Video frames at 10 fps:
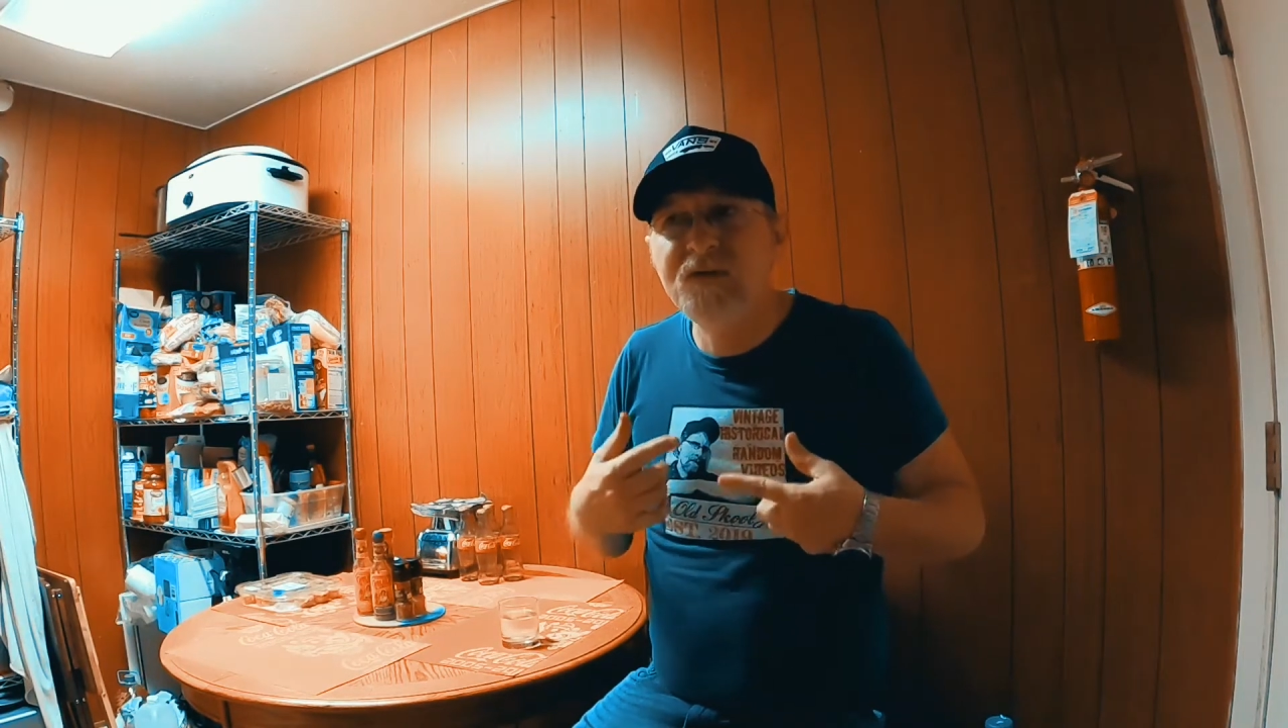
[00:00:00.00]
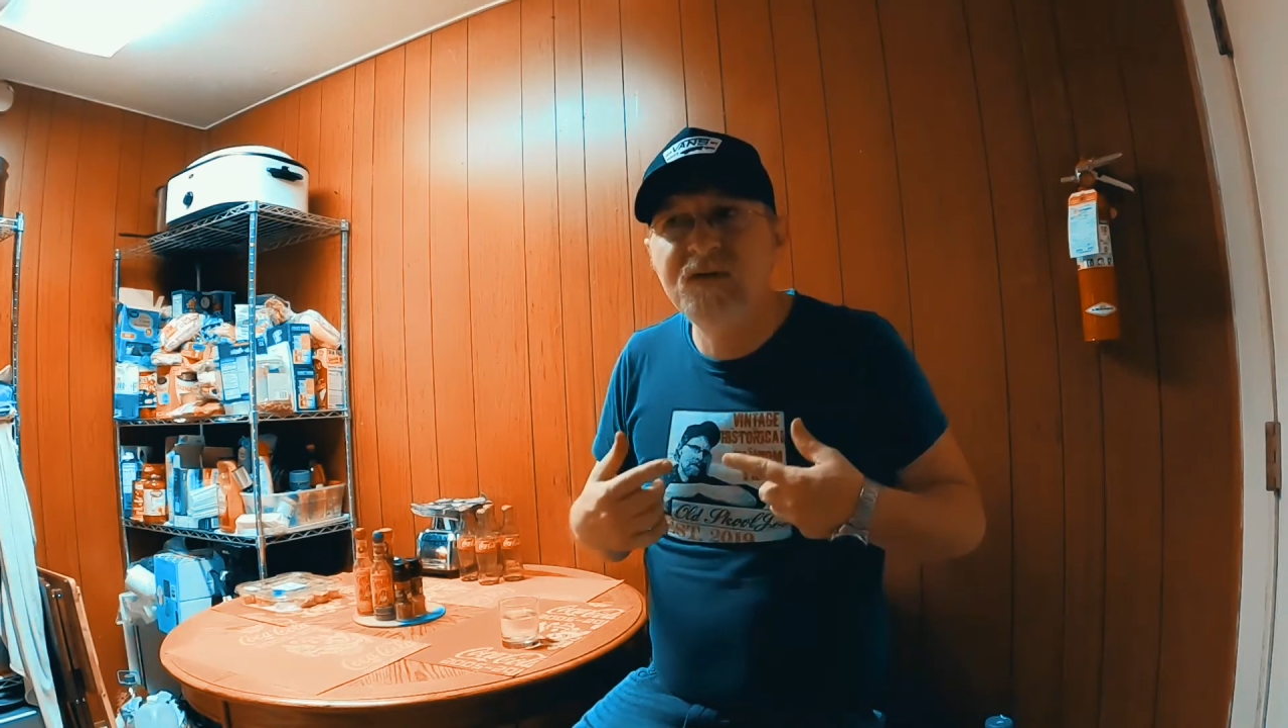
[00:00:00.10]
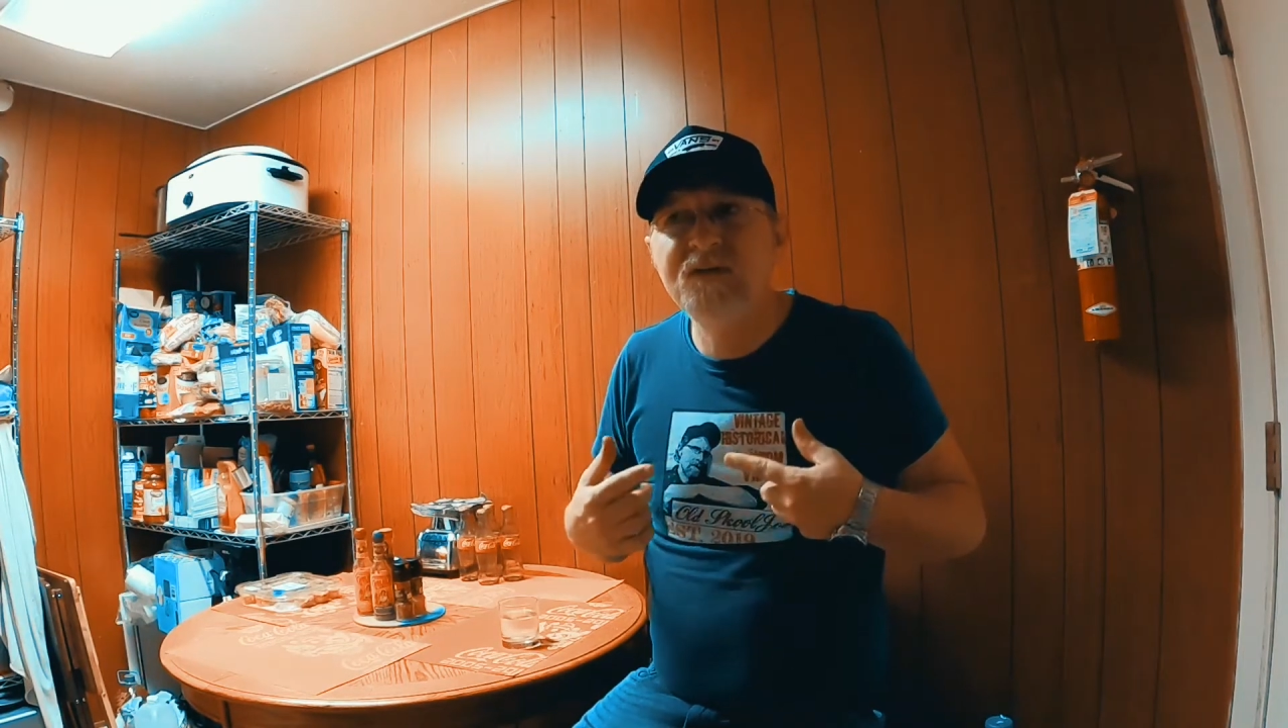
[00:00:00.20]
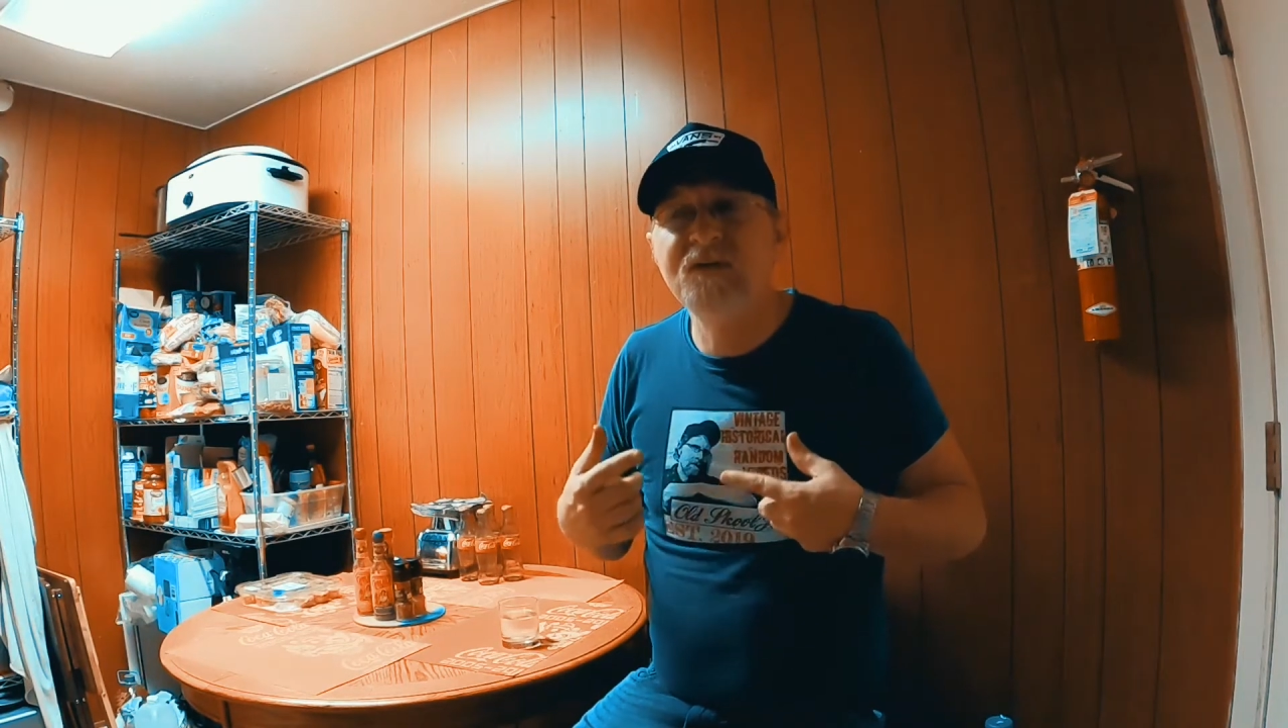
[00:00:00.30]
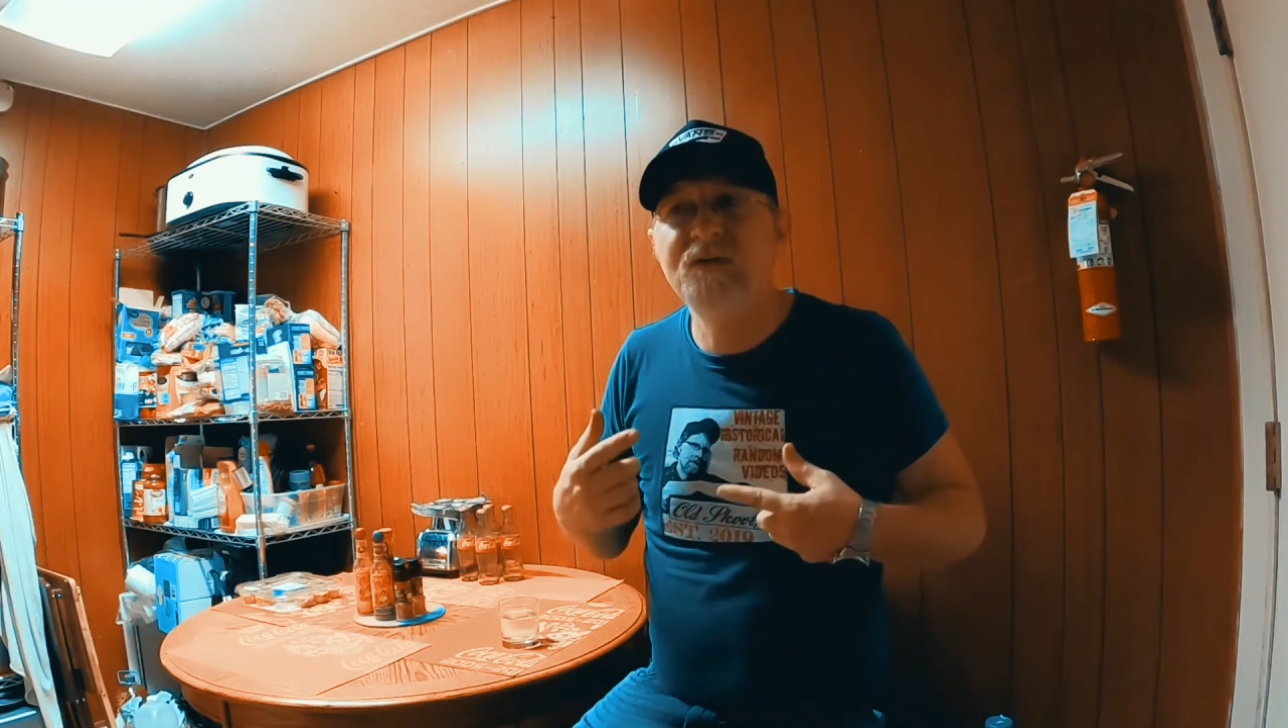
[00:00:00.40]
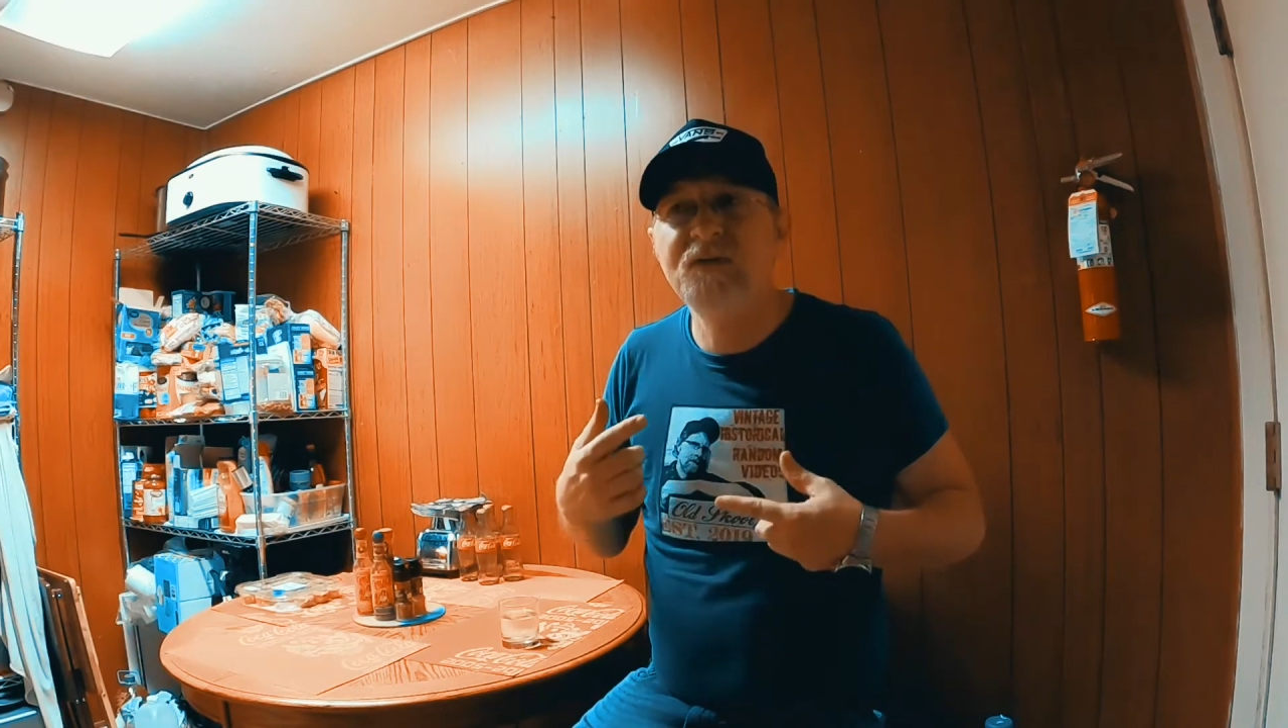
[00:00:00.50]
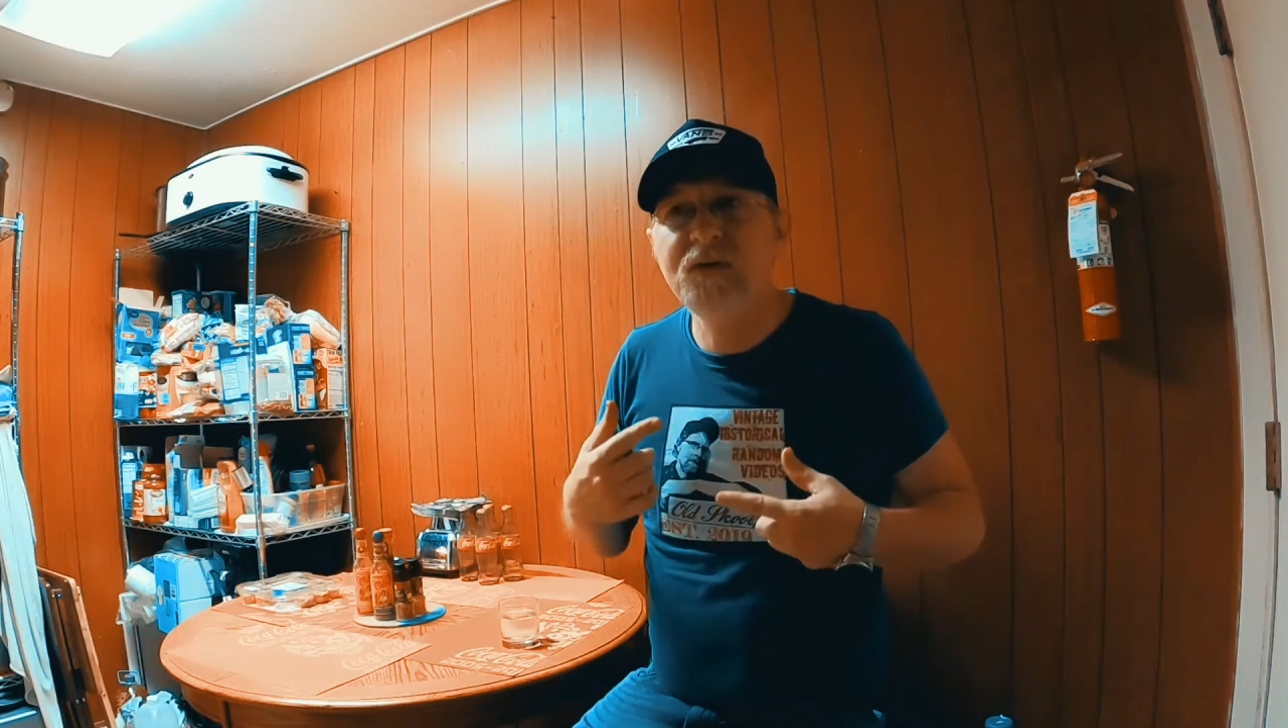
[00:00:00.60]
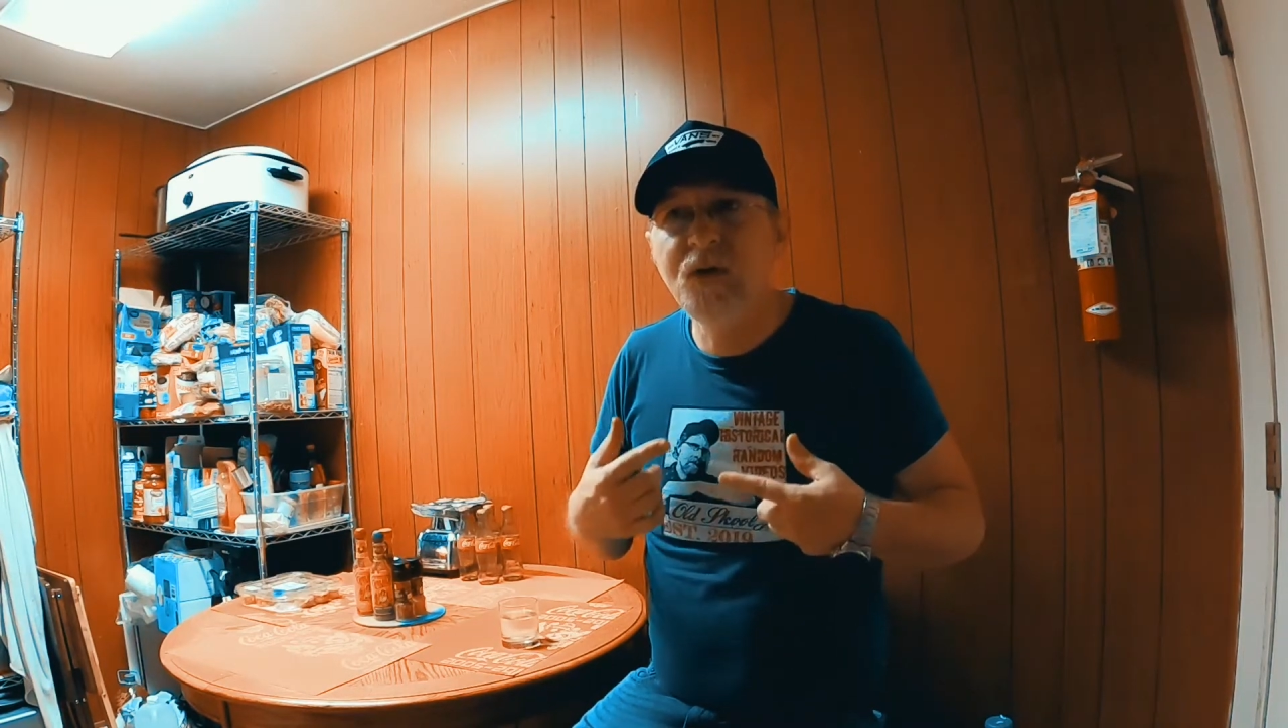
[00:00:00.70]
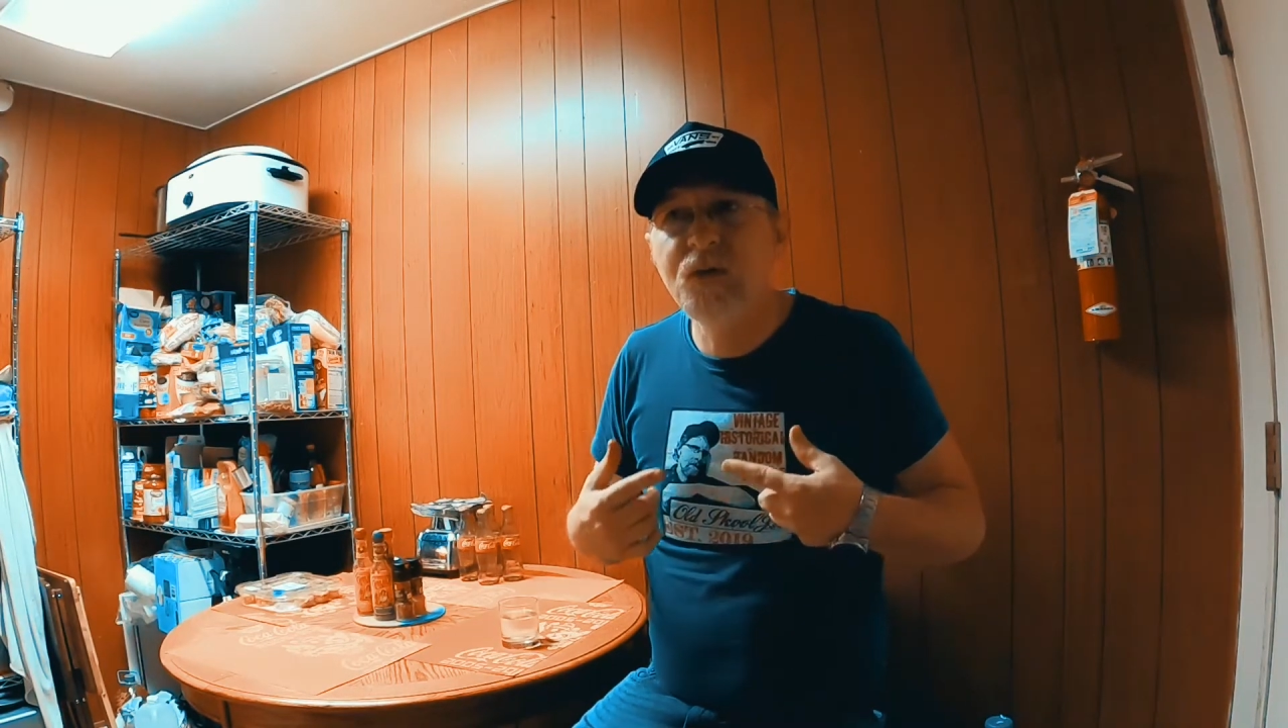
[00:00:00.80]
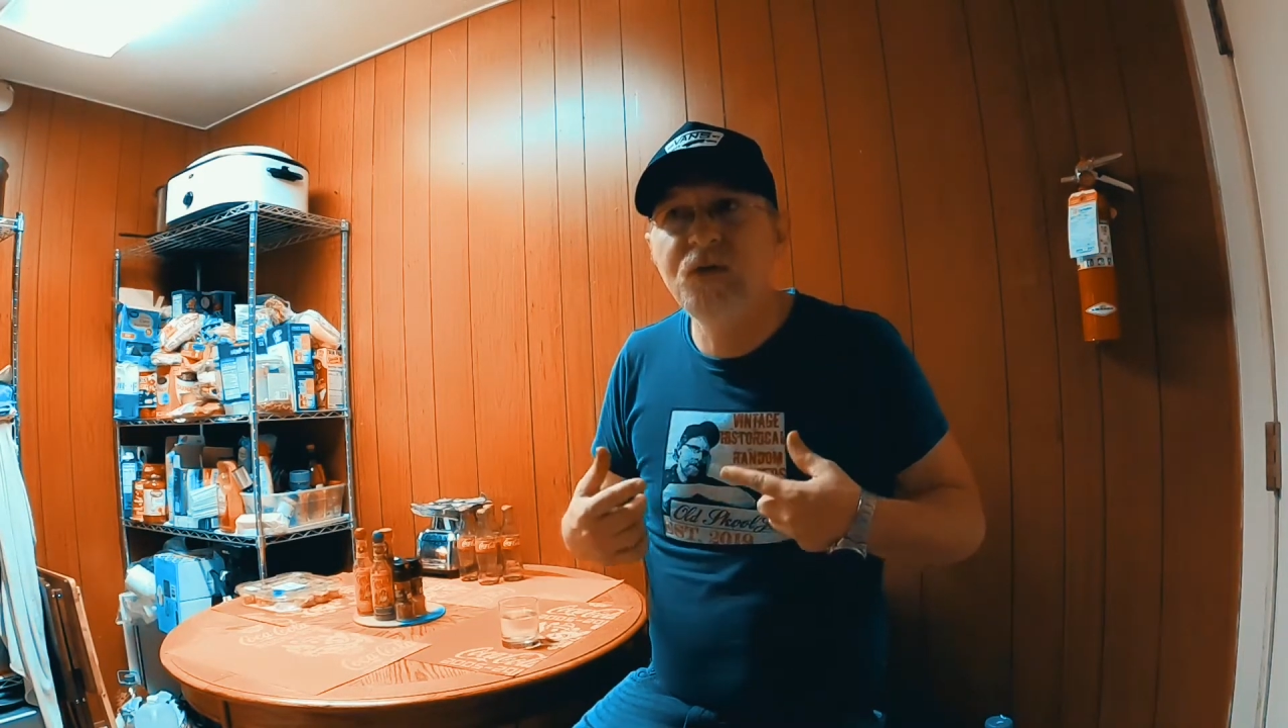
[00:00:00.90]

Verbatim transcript: She says, you know,